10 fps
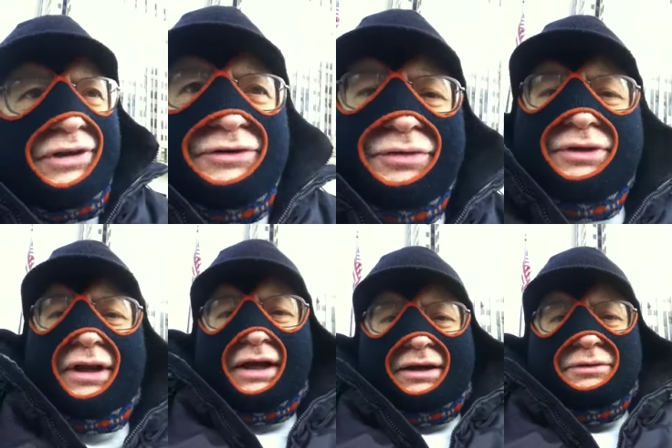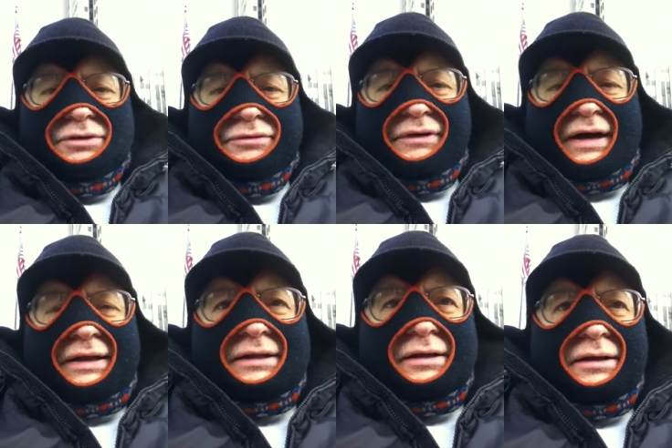six for today, which is
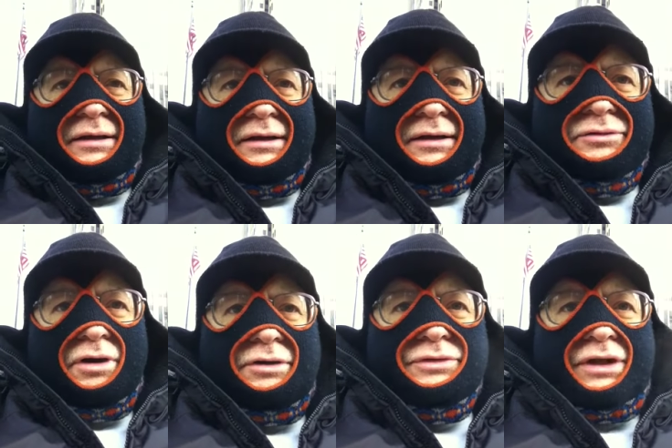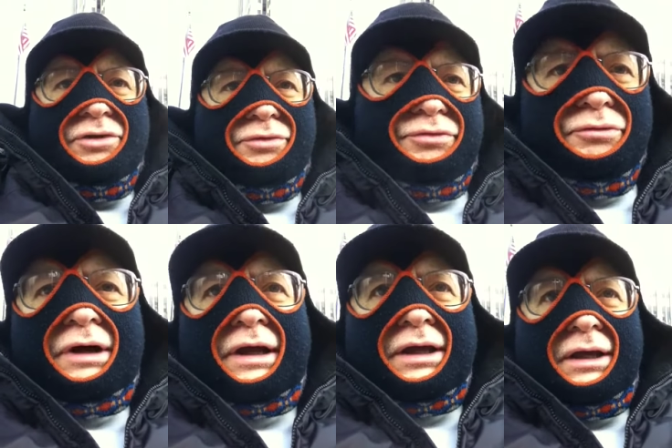fine. As long as I do
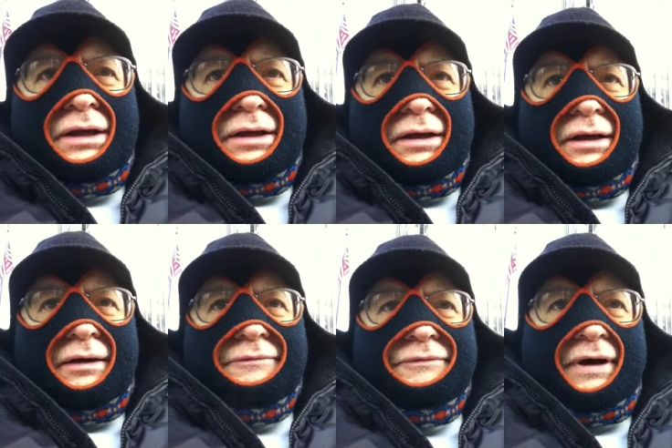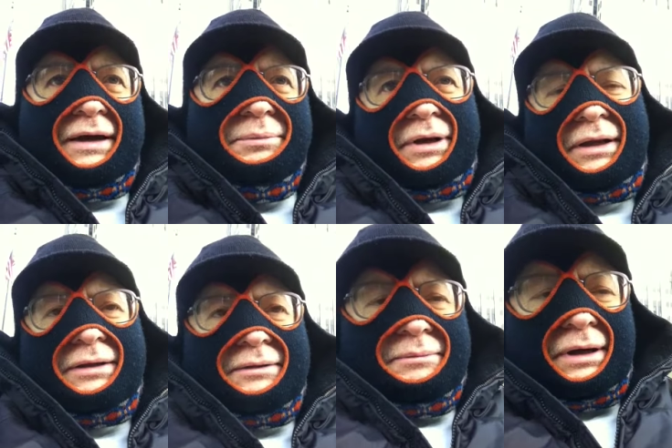three, I'm fine. But
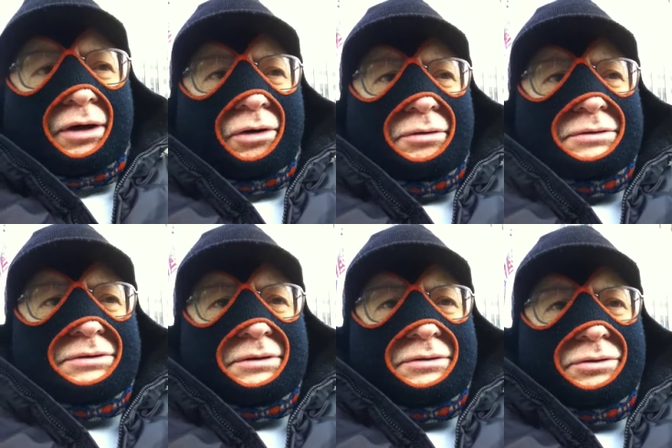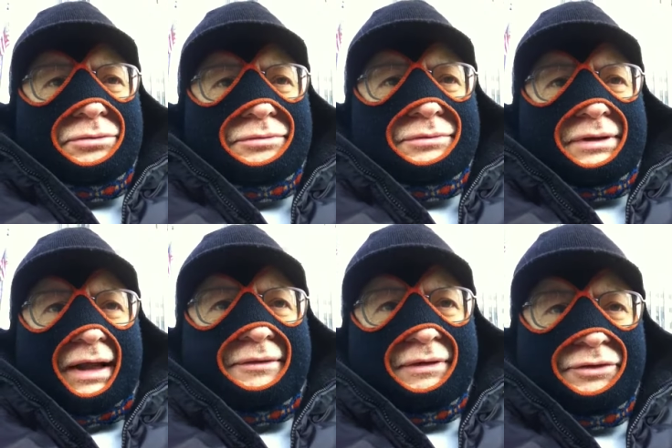I, my goal is to do
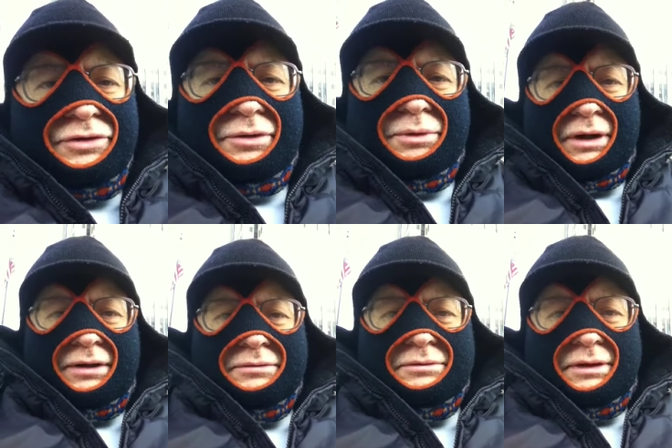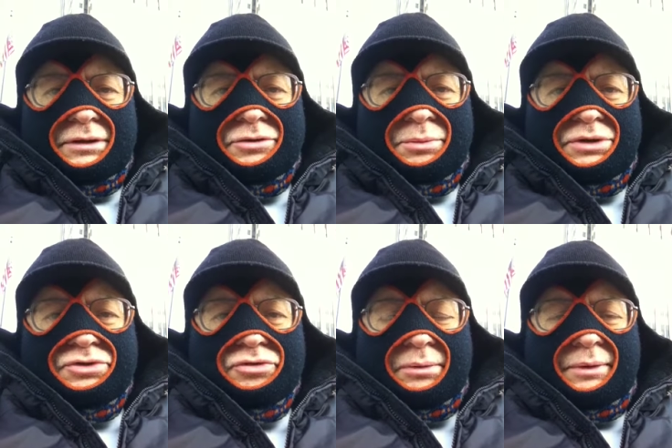ten eventually without too
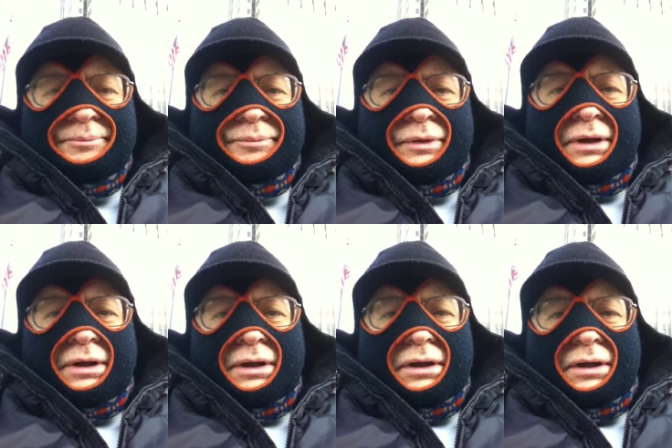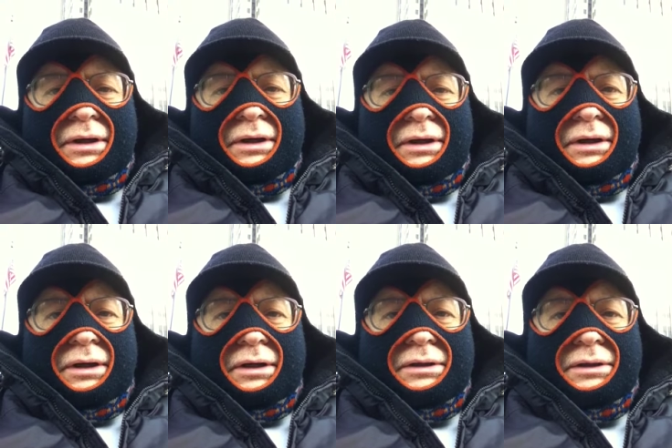much trouble.
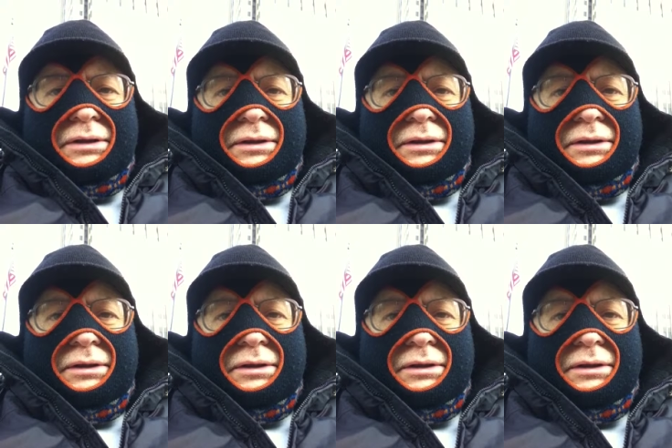Uh,